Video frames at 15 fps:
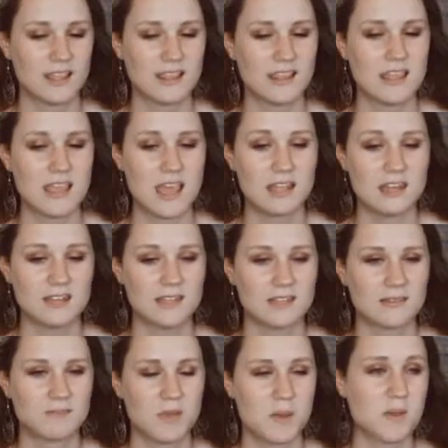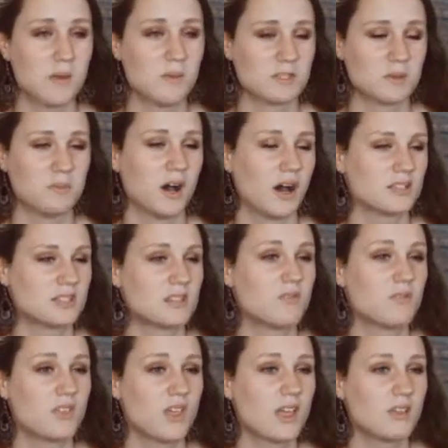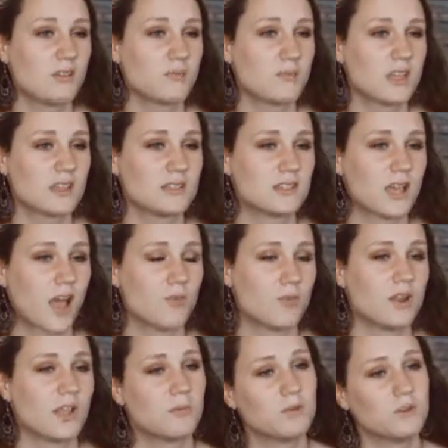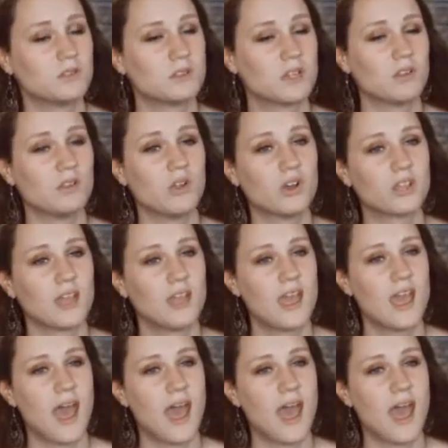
In the end, maybe it was a positive thing because I've been able to look